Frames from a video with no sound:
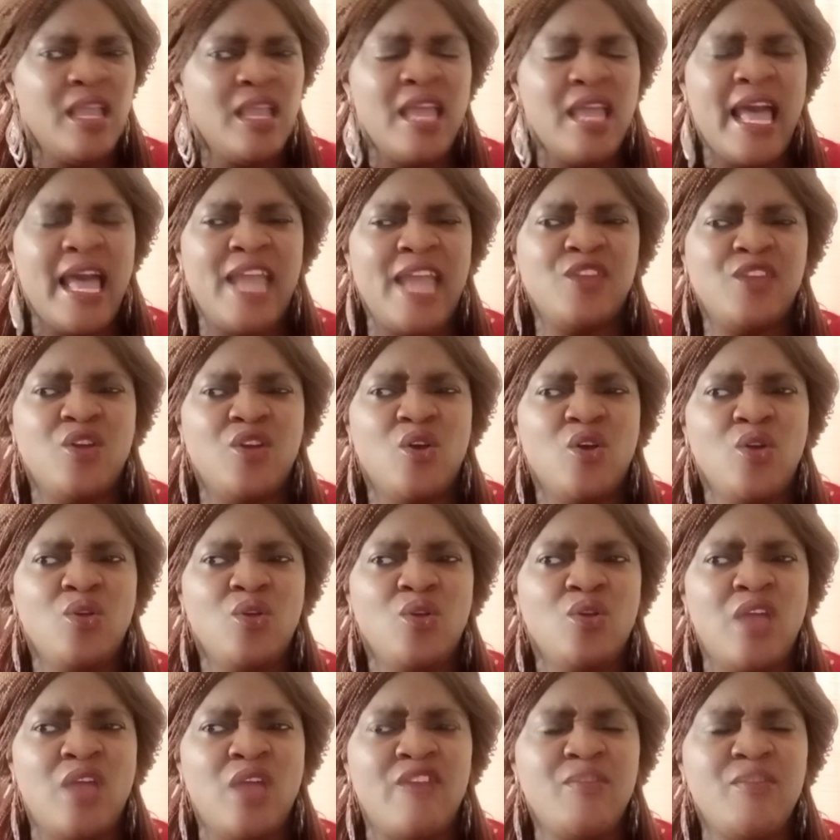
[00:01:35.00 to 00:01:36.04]
I know
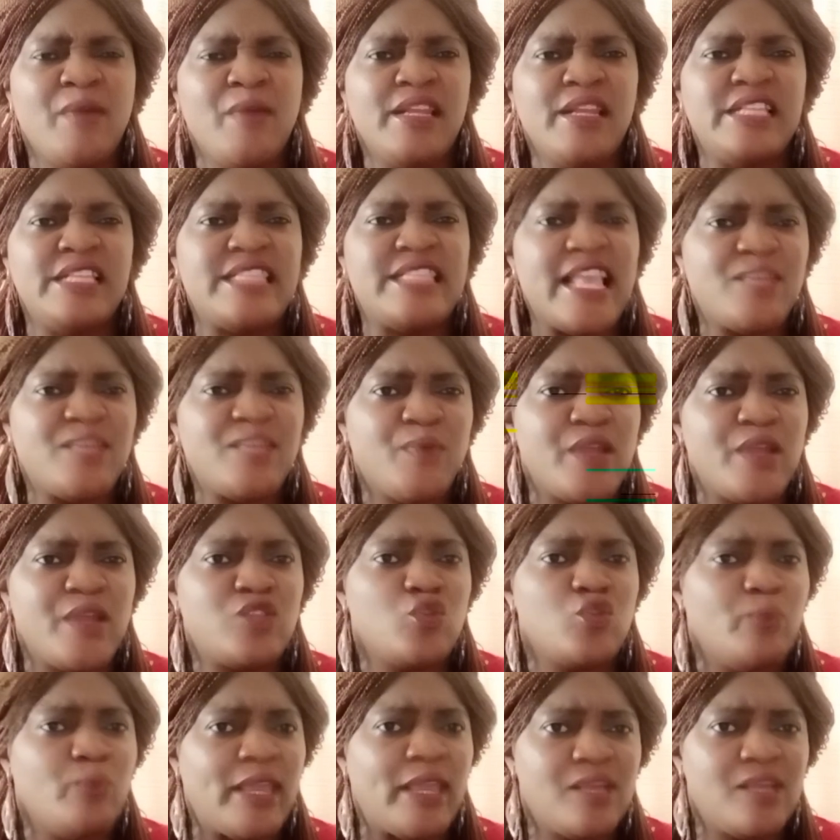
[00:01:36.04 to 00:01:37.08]
everybody is desperate
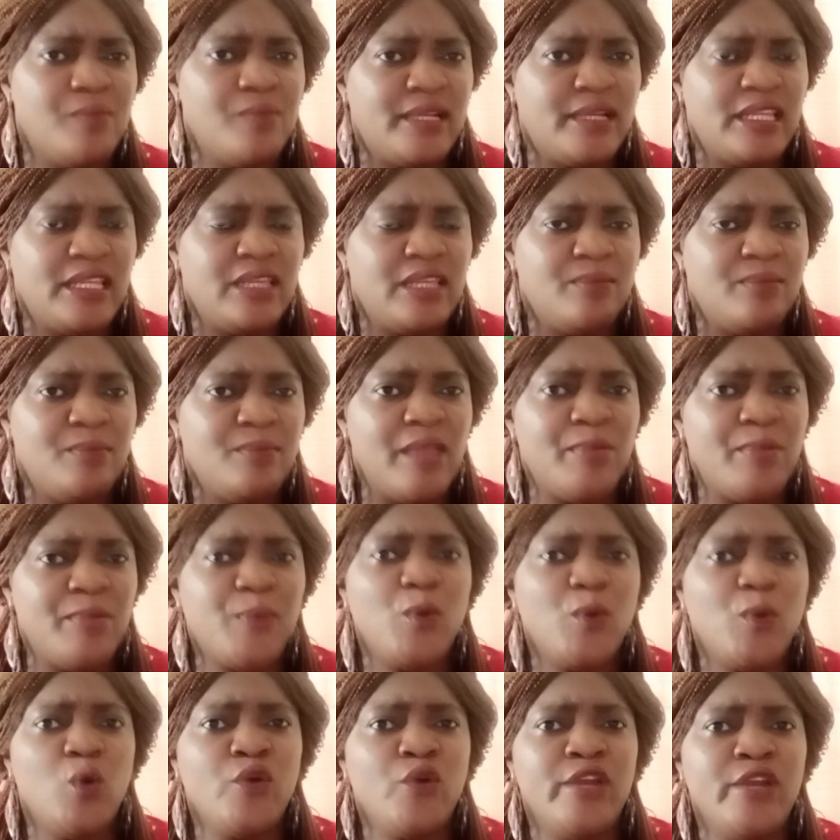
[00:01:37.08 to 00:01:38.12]
to make money.
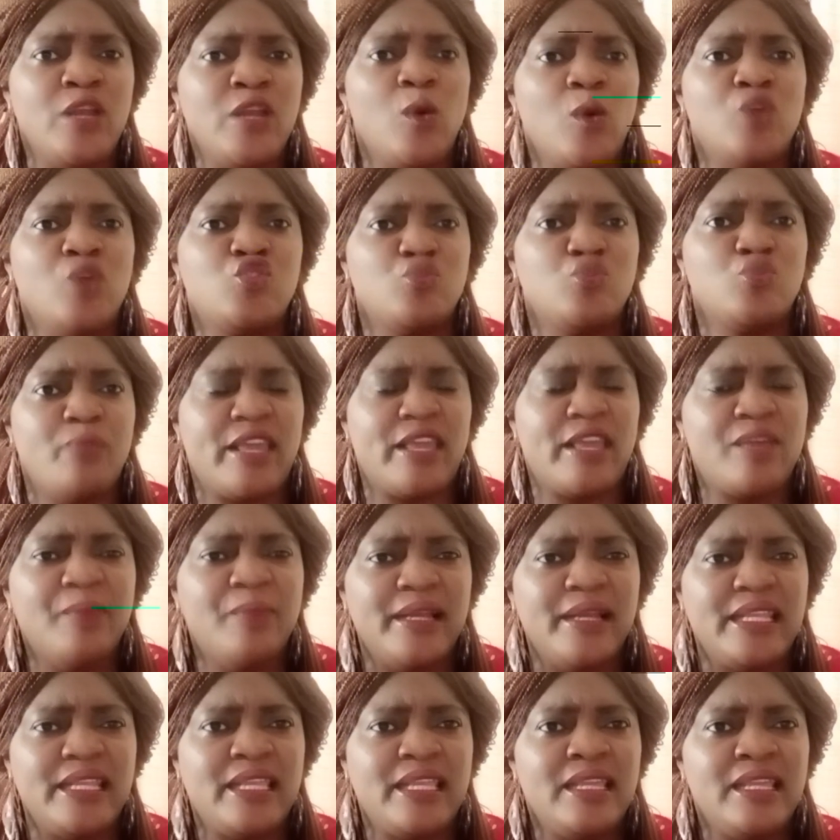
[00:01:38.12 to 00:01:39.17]
People really want to make
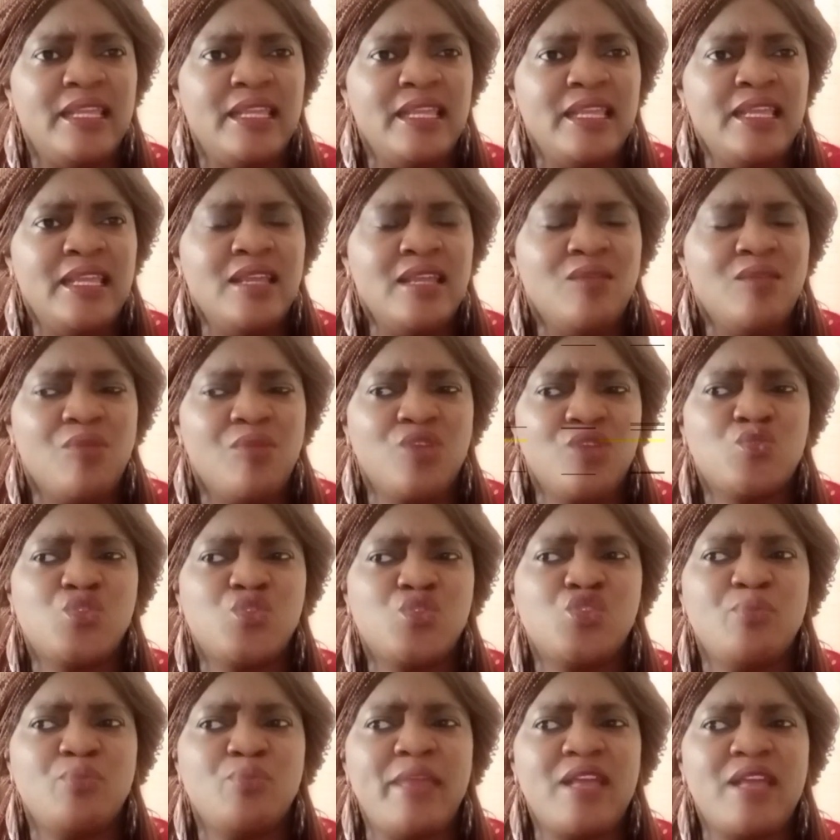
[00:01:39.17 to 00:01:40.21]
money, but we
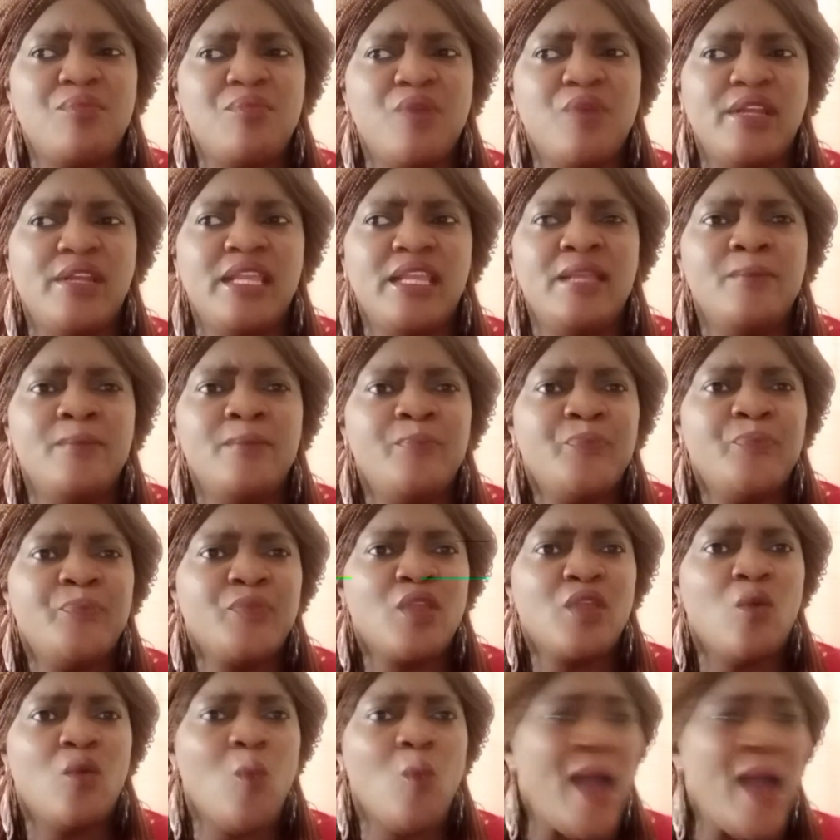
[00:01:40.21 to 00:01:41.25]
should make money
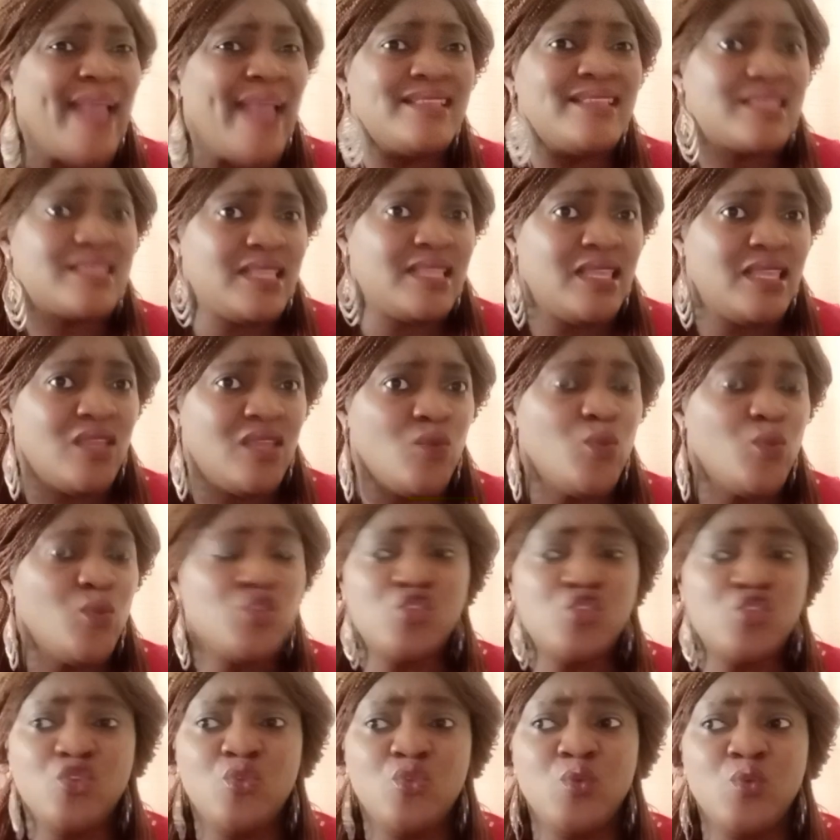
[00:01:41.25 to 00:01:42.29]
wisely. We
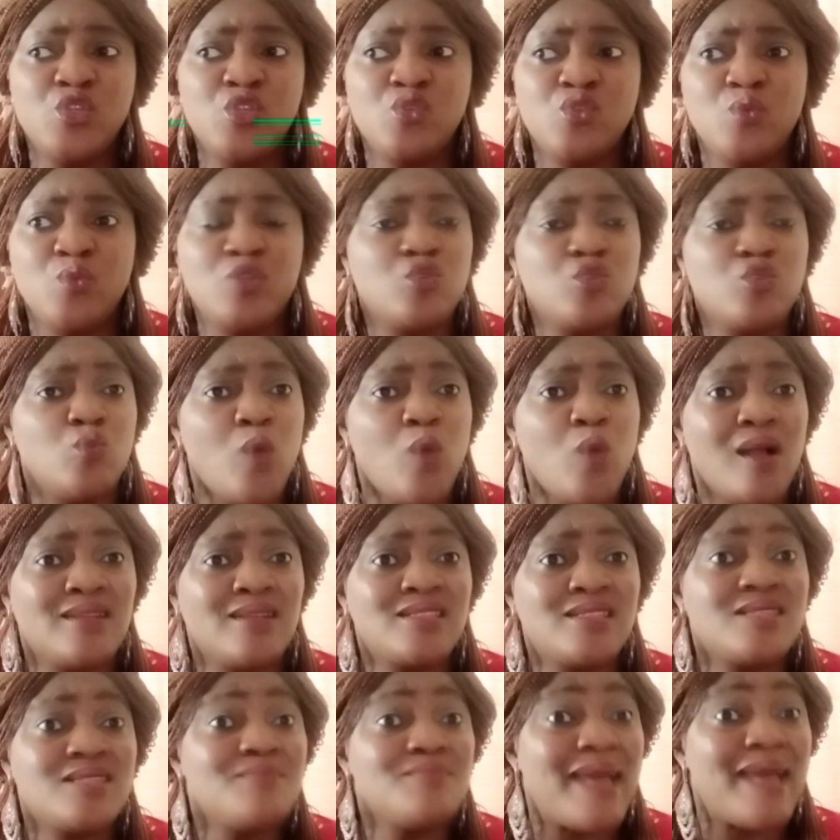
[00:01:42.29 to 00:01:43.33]
should work
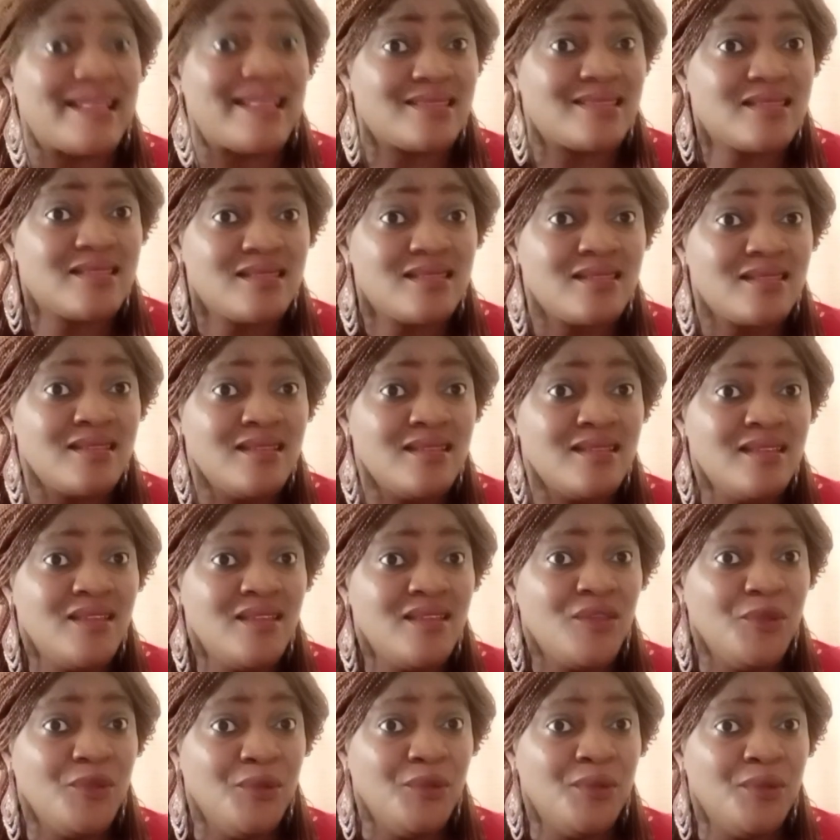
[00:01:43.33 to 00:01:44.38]
smart.
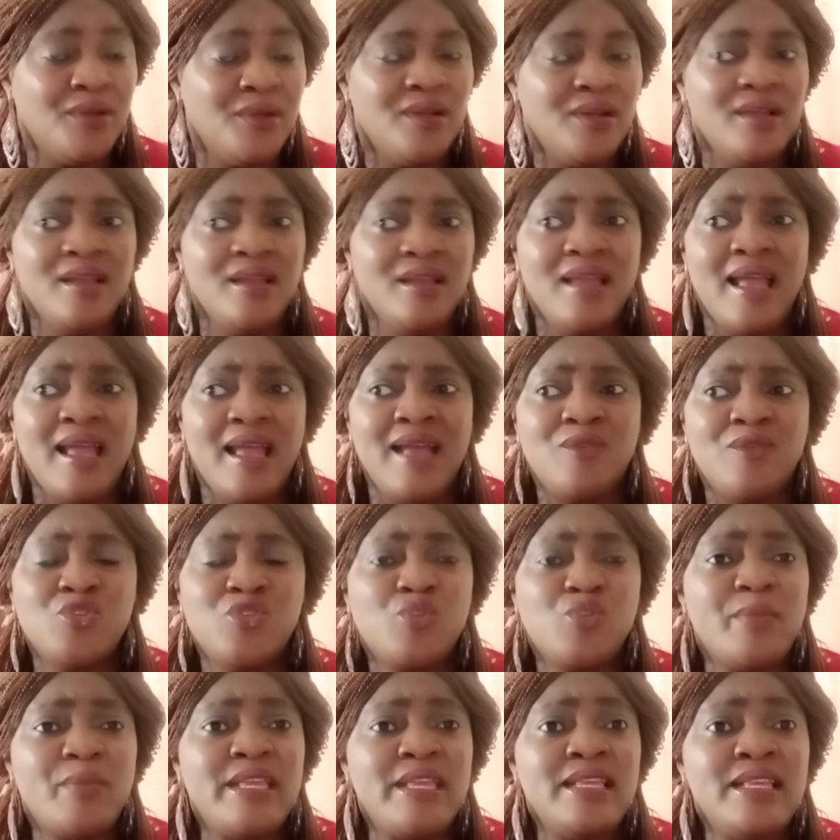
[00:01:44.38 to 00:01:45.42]
You know, we
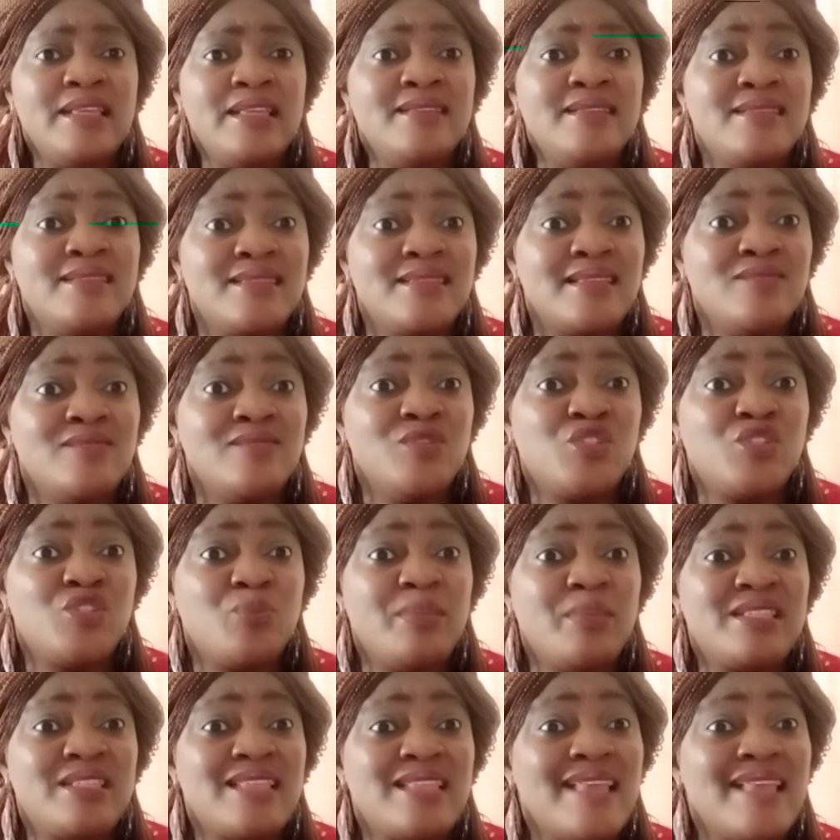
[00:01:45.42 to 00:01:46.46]
should
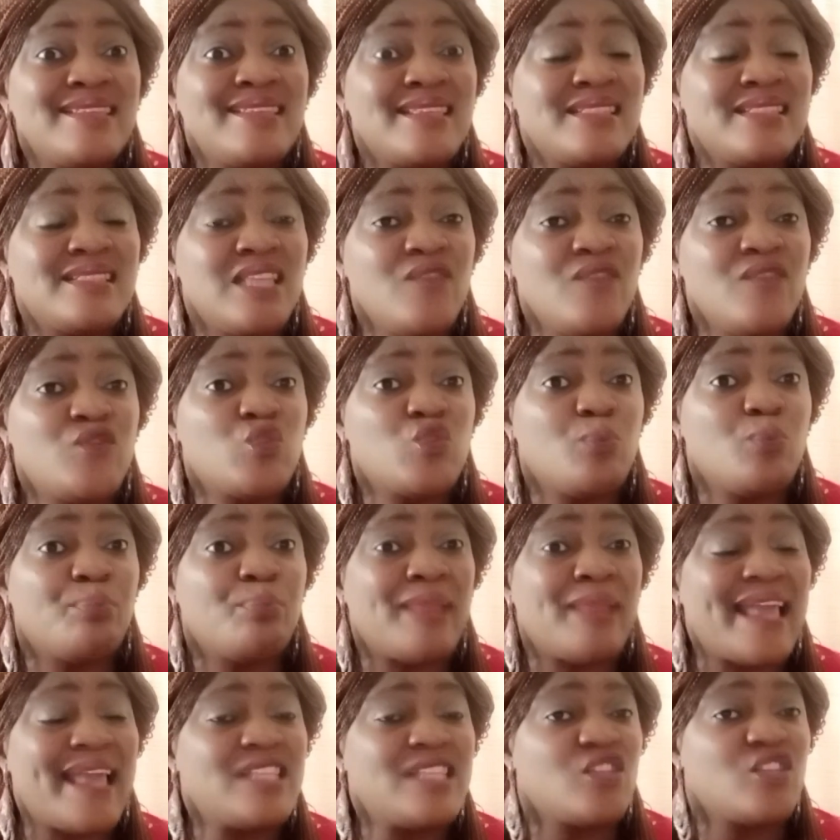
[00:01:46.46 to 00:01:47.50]
be sensitive to
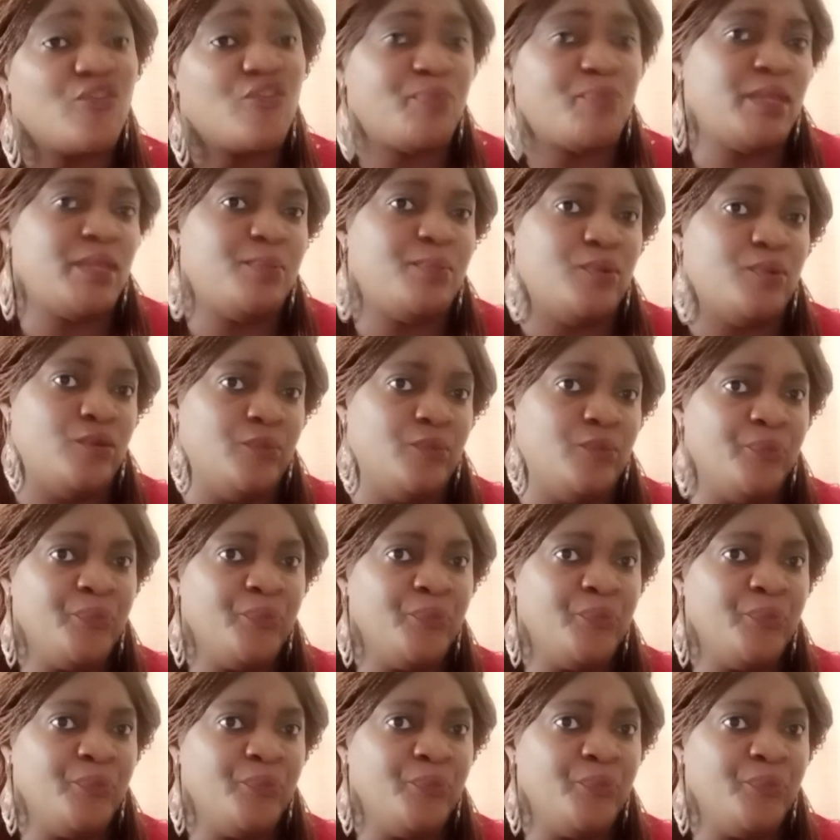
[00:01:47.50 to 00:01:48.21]
plight of people.